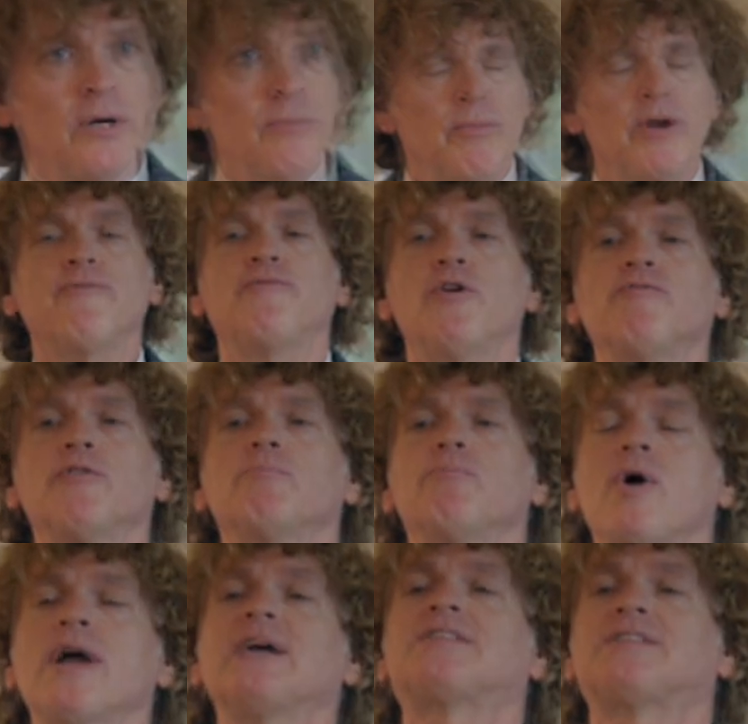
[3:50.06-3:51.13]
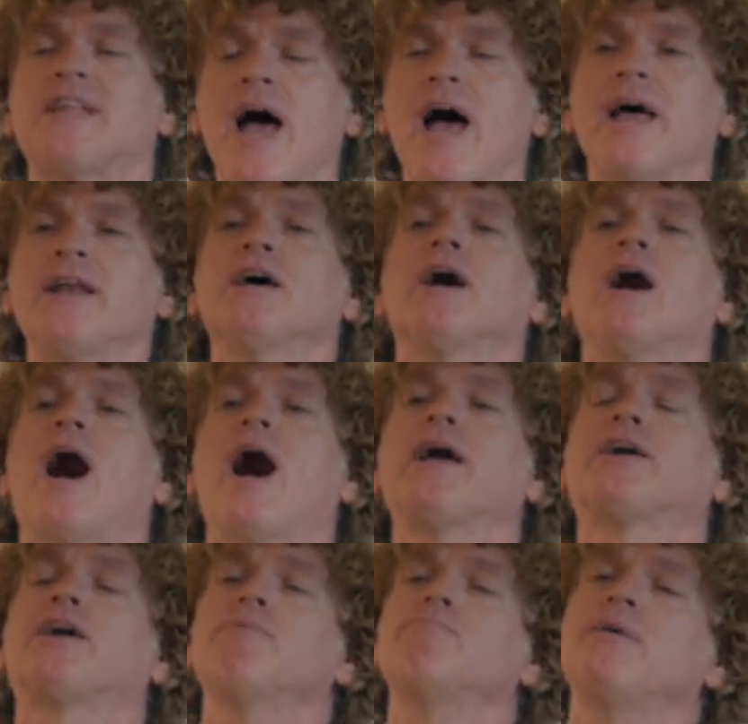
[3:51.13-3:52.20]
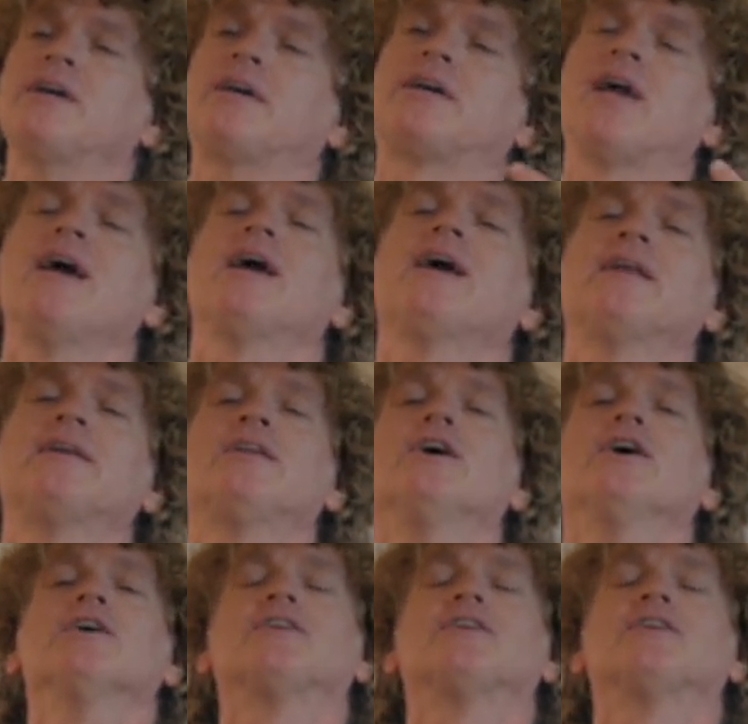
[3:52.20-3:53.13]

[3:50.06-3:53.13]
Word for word: but if you've embraced that I can begin